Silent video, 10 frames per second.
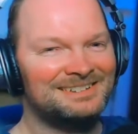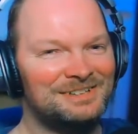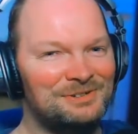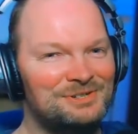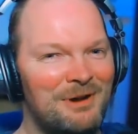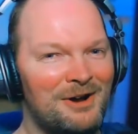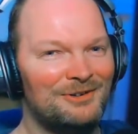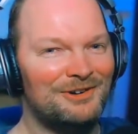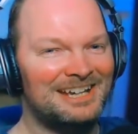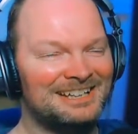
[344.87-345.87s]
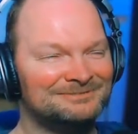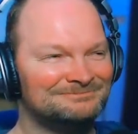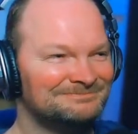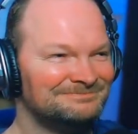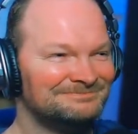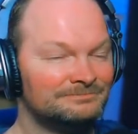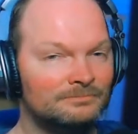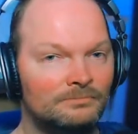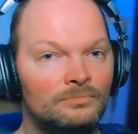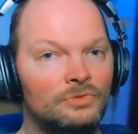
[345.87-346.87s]
You're a smart cookie.
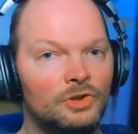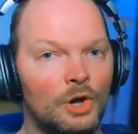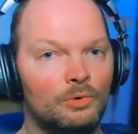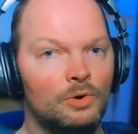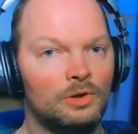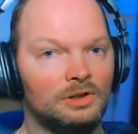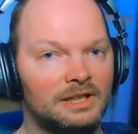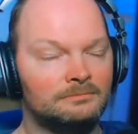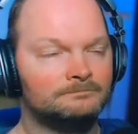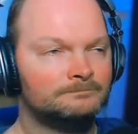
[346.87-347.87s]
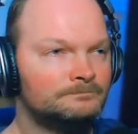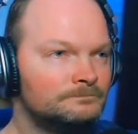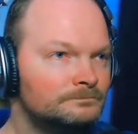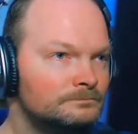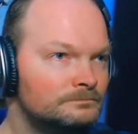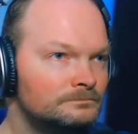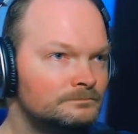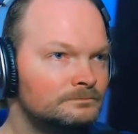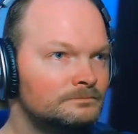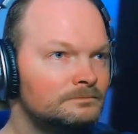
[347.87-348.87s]
Don't Google it. The current
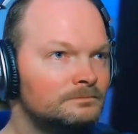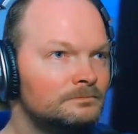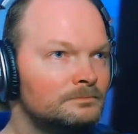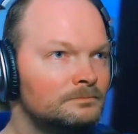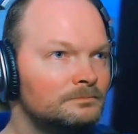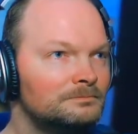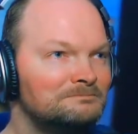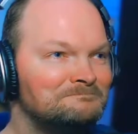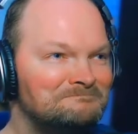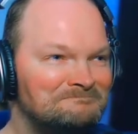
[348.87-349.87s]
situation is looking pretty